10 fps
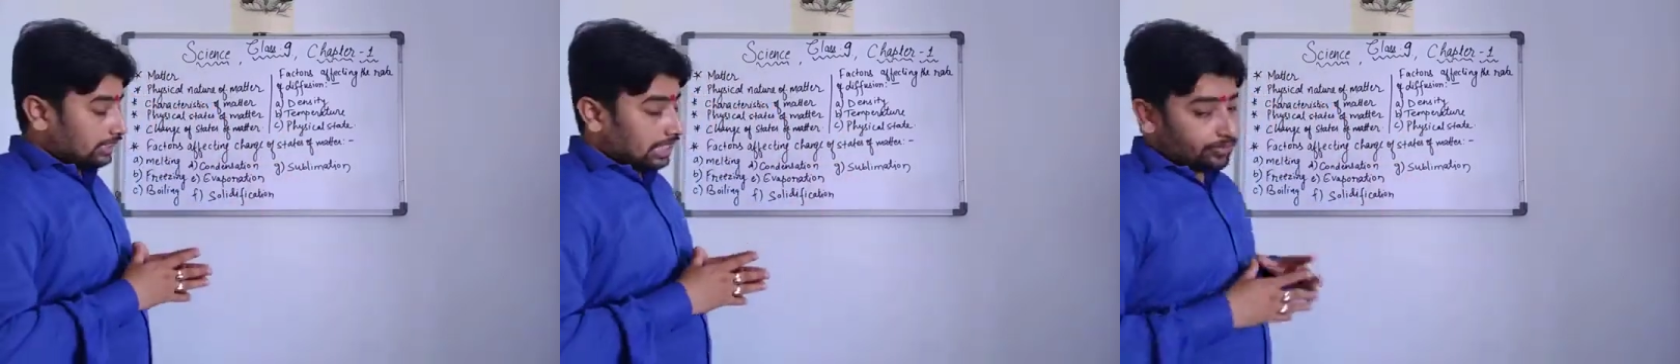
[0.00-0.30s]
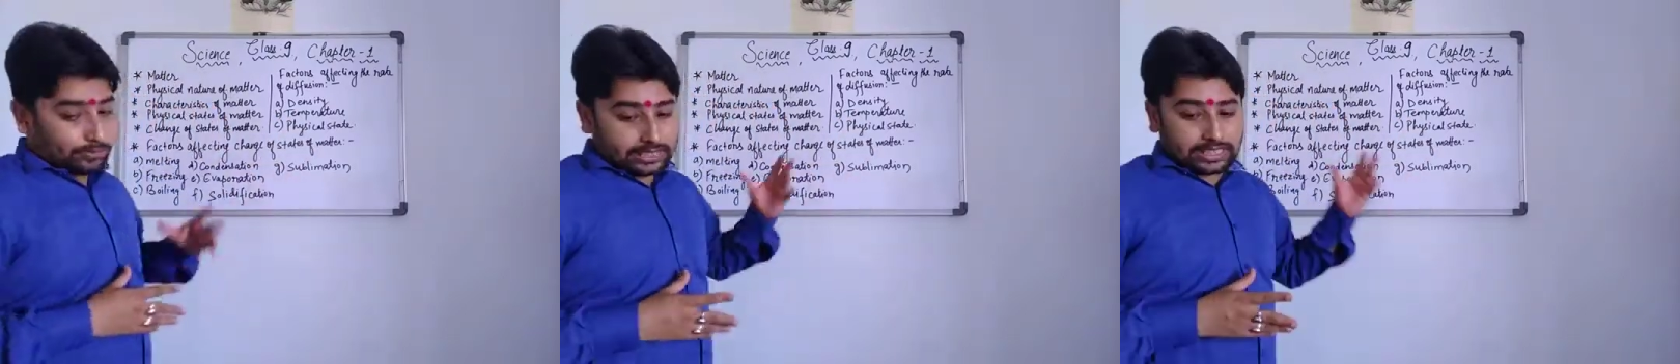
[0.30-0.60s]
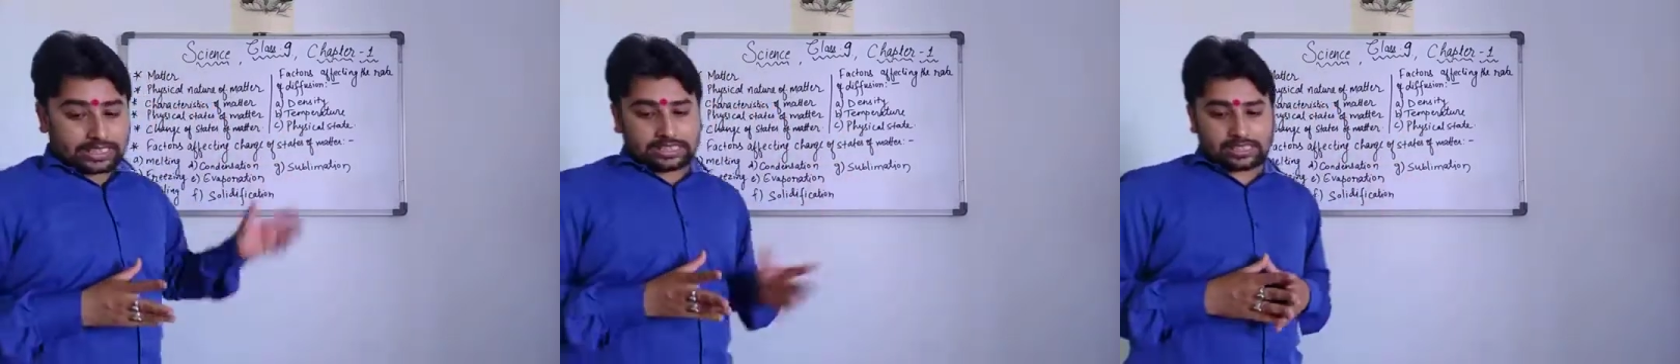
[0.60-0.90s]
And the
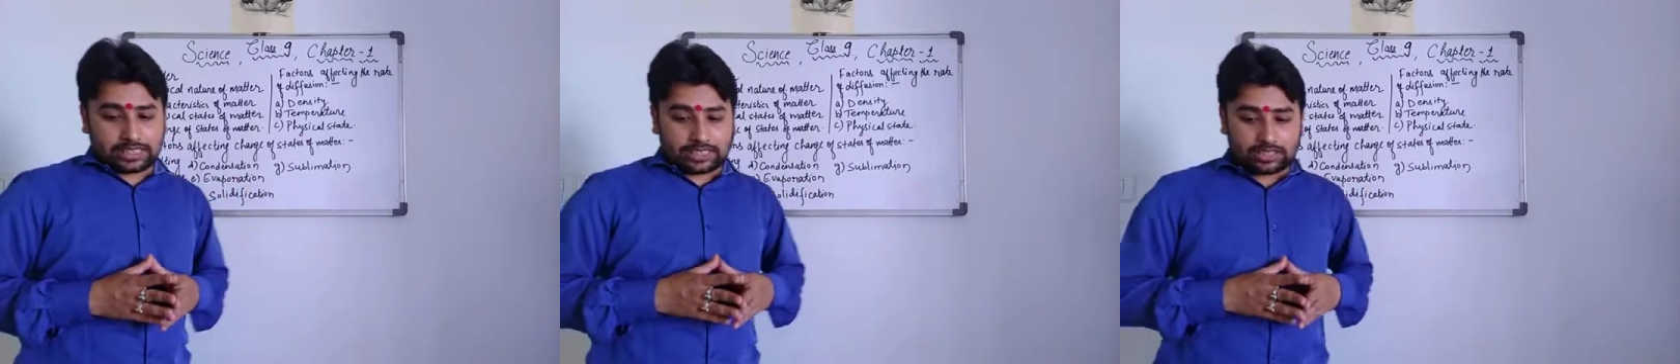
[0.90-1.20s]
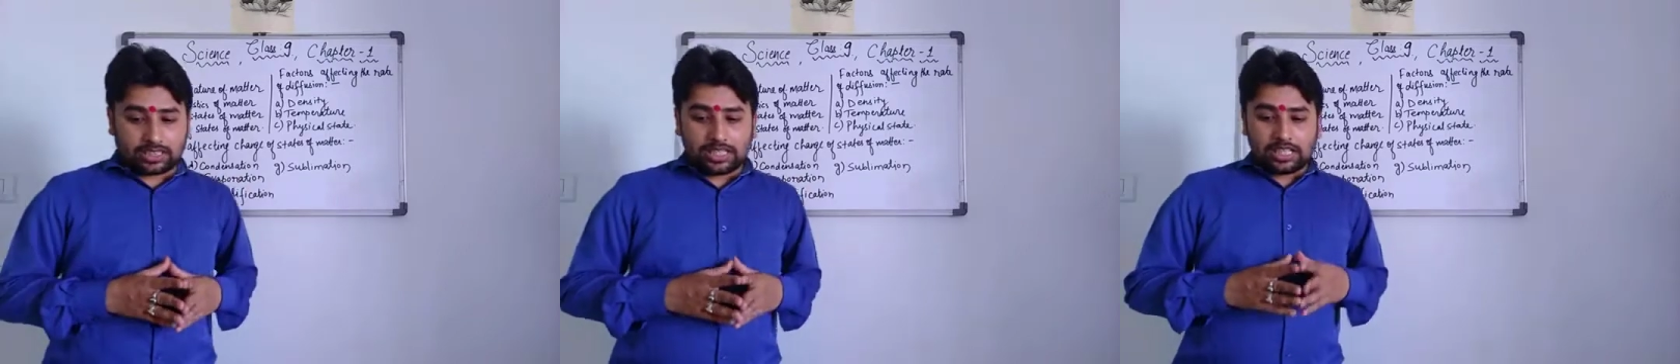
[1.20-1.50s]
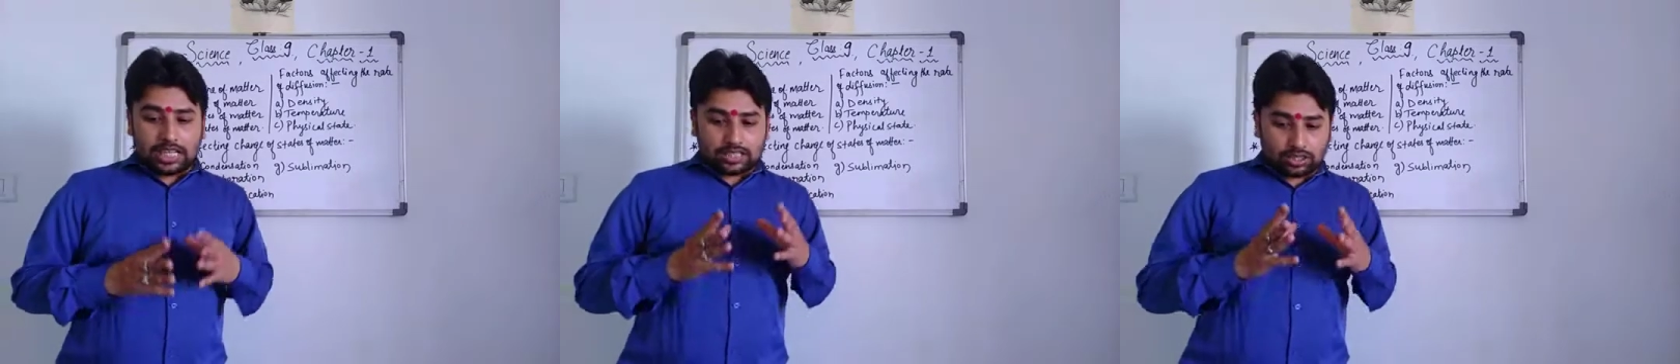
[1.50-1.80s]
physical states,
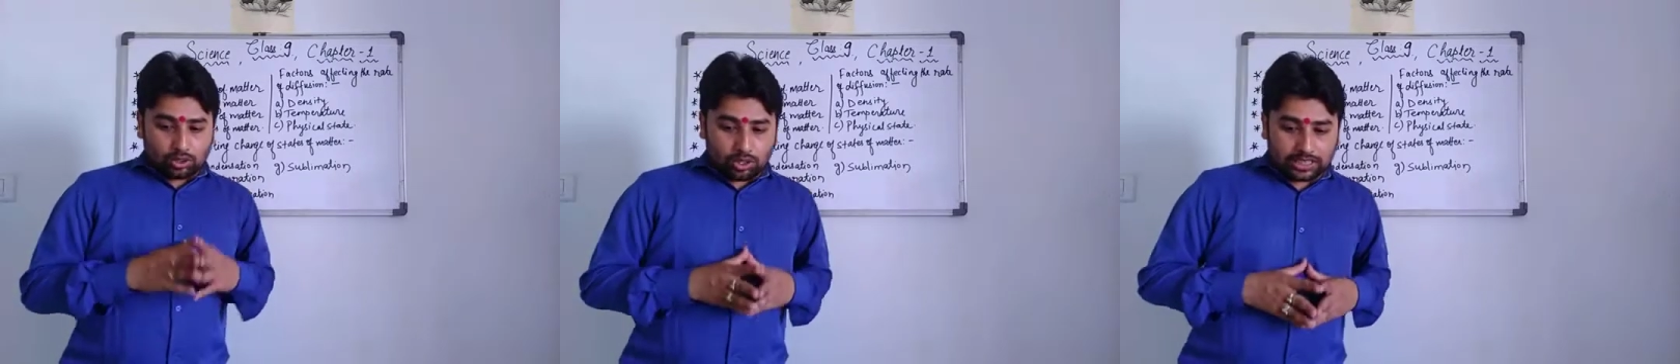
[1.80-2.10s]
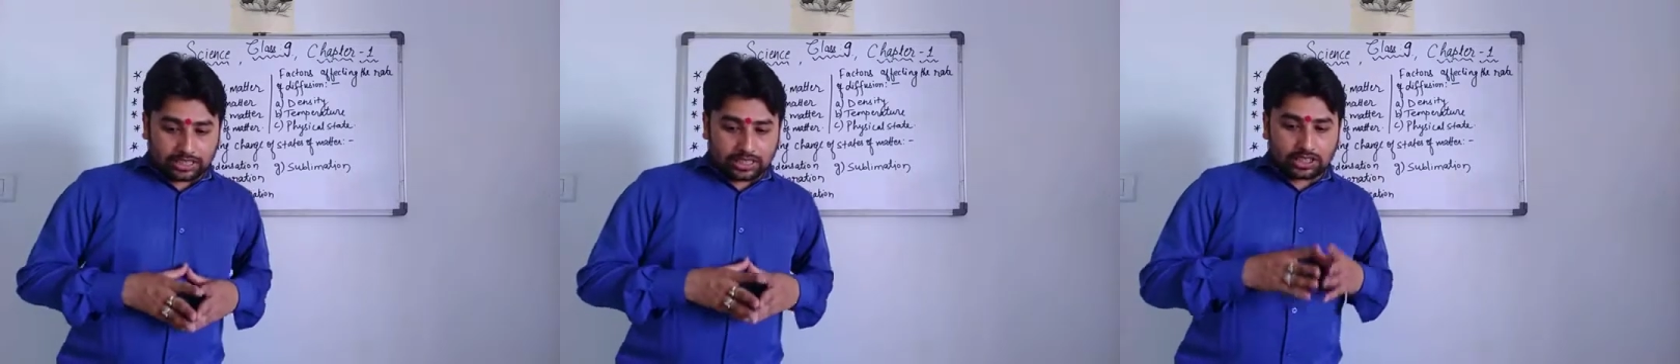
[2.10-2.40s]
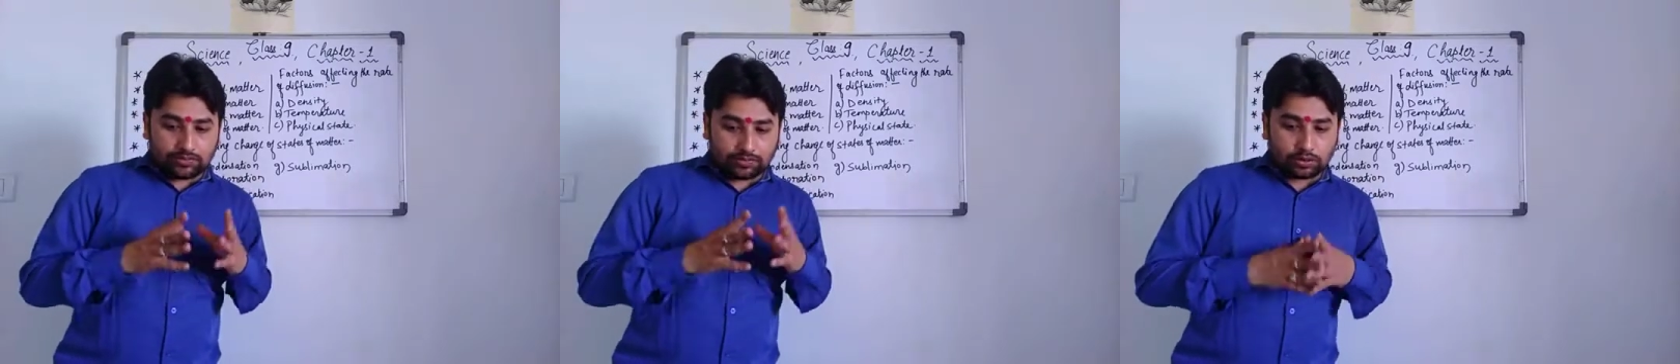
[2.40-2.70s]
as solid can
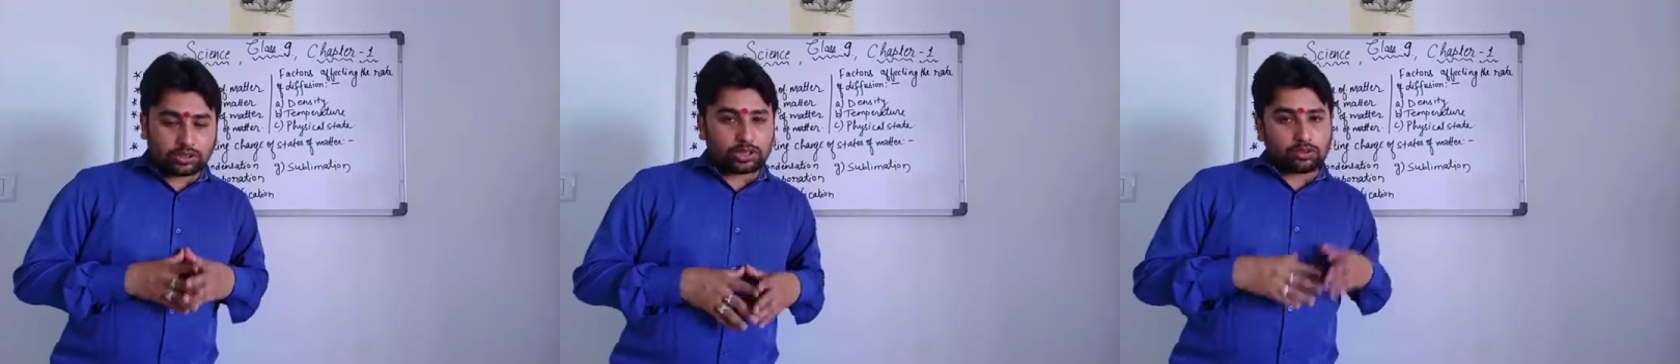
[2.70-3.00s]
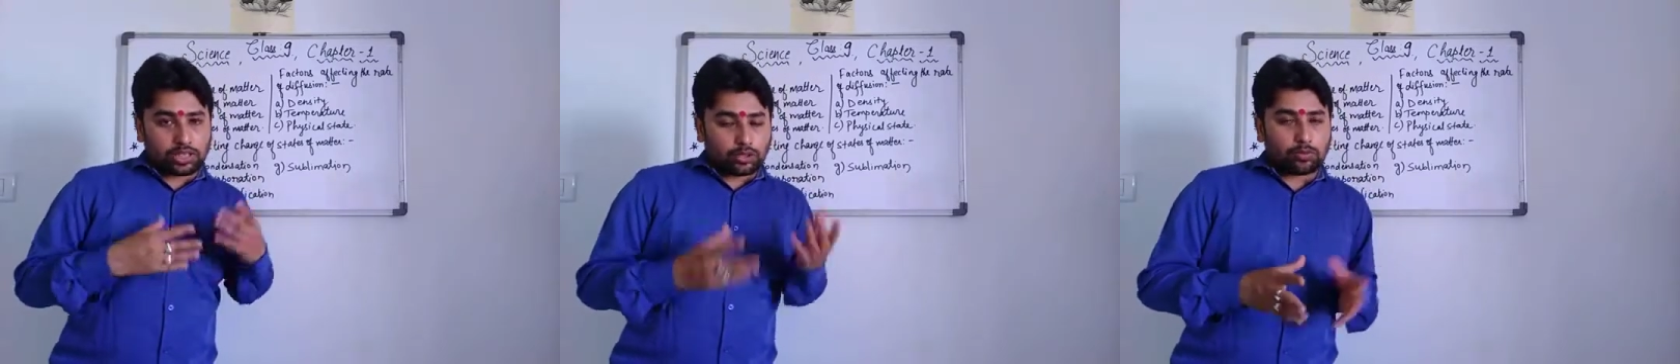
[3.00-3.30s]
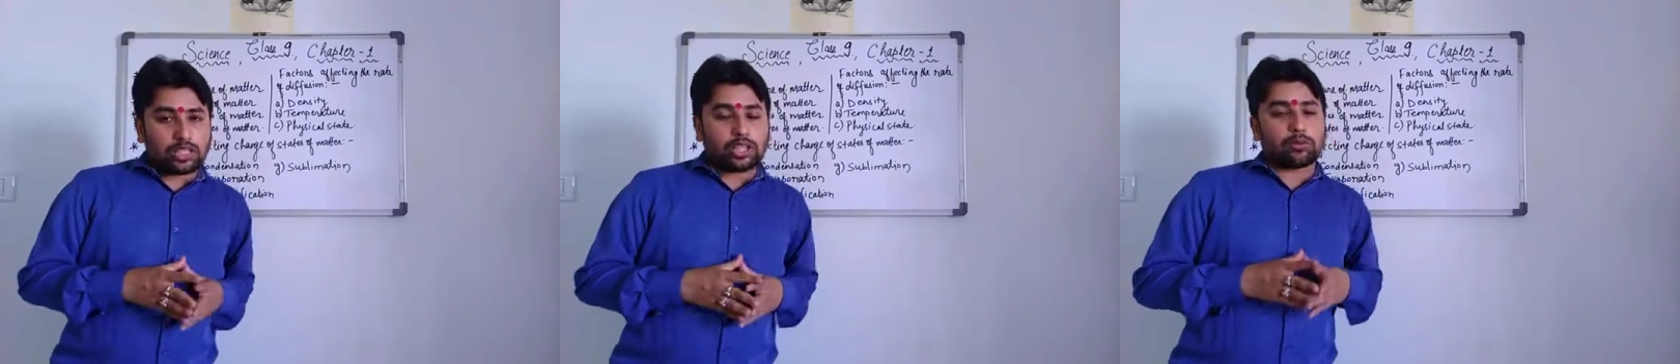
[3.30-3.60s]
diffuse into liquid,
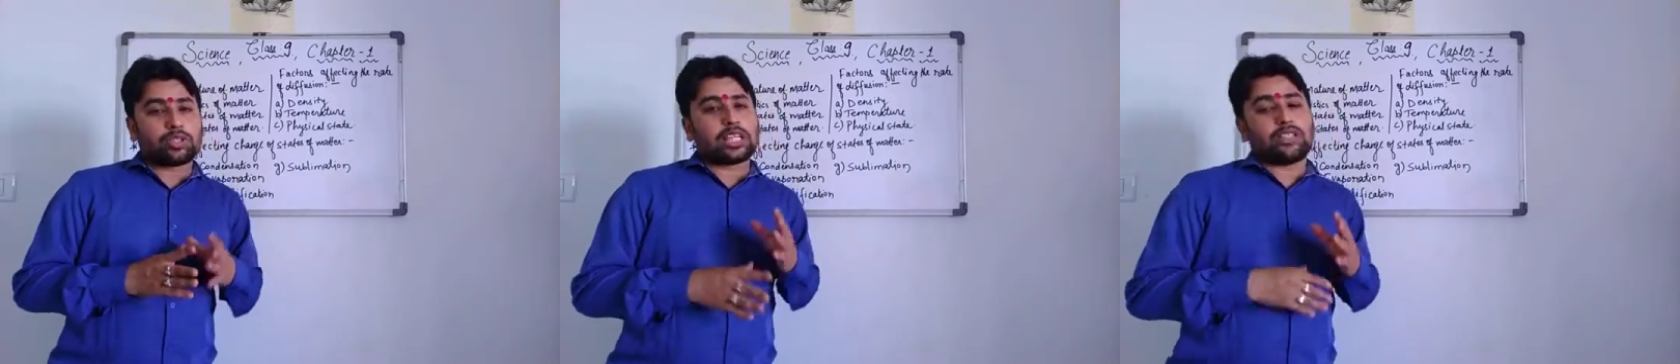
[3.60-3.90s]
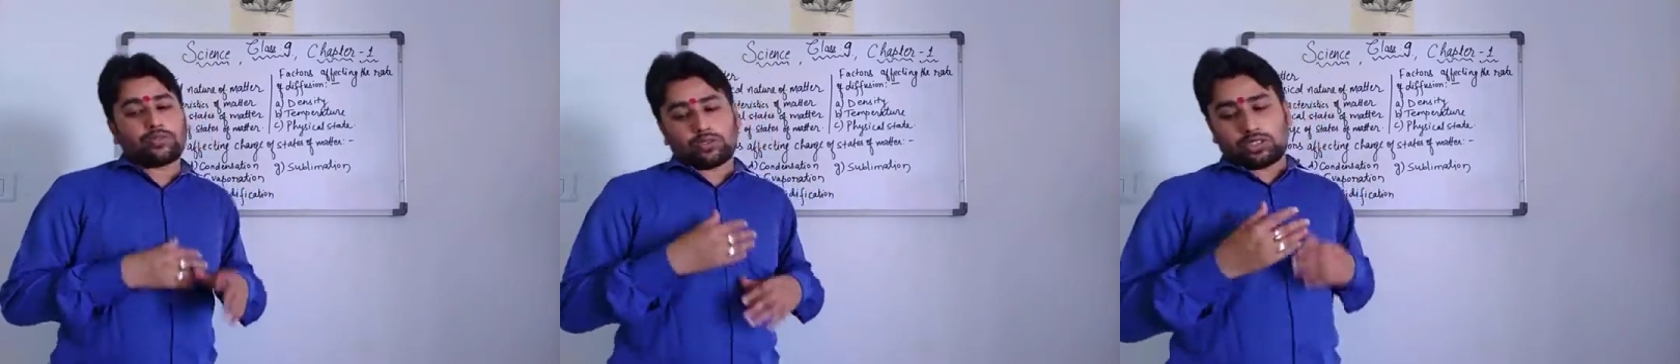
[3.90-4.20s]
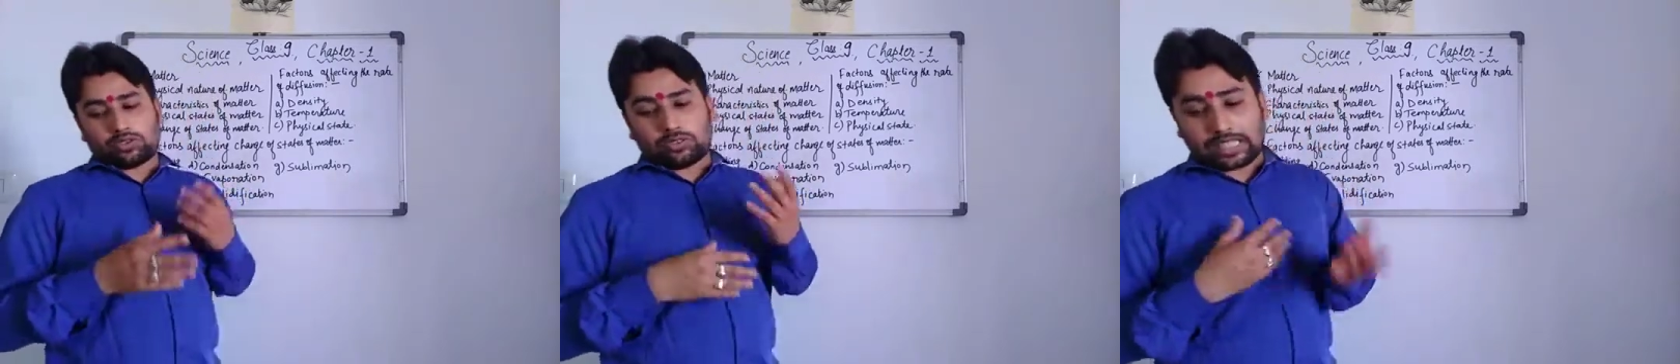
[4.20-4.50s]
liquid can diffuse into
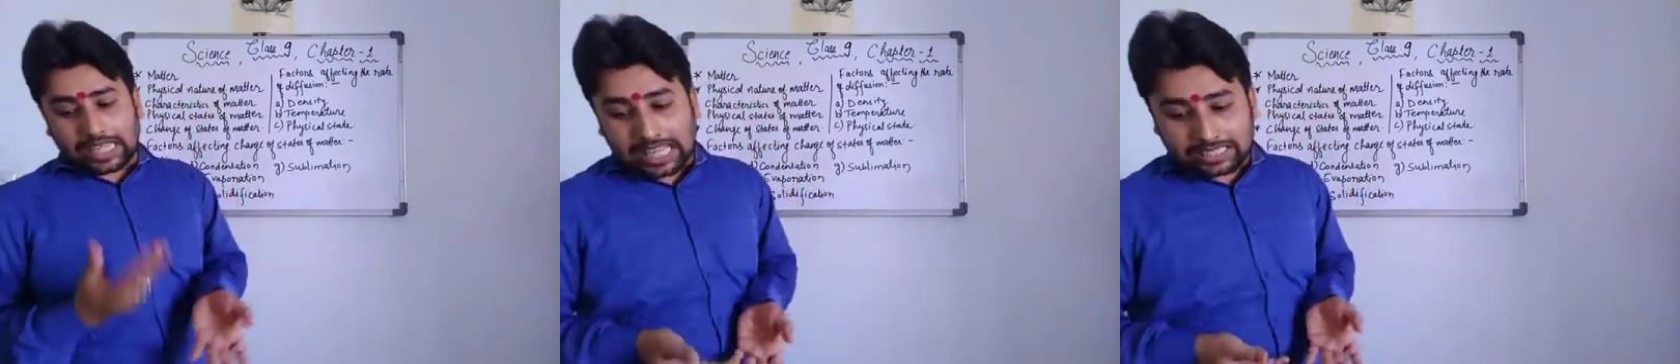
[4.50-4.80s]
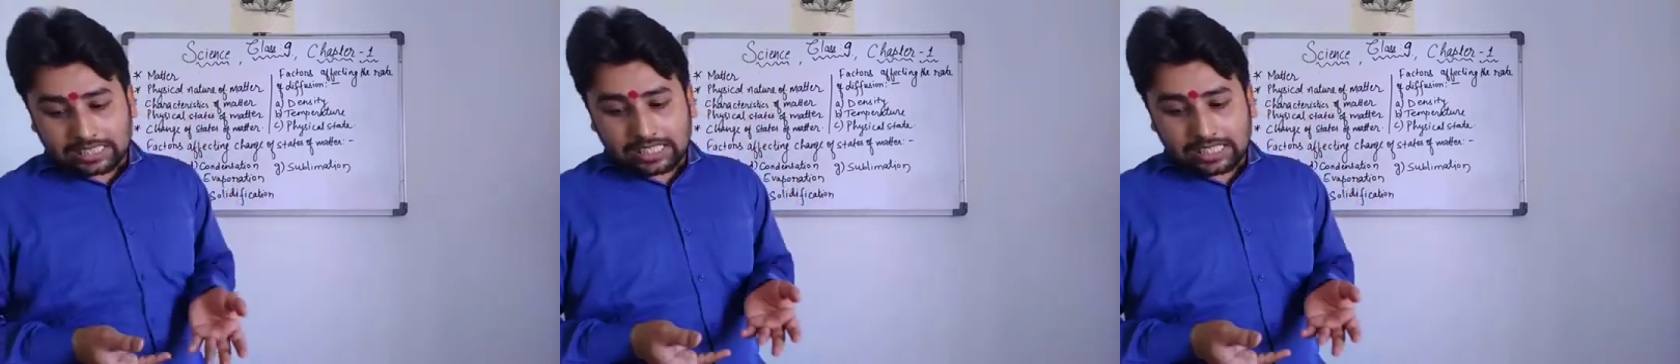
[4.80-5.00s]
the gas,